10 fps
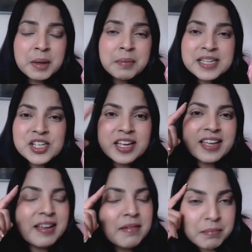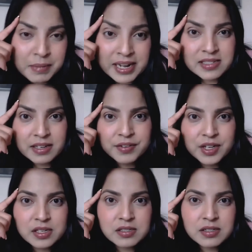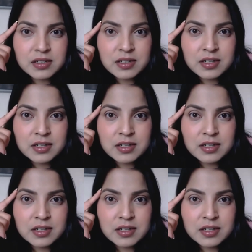But mindset first.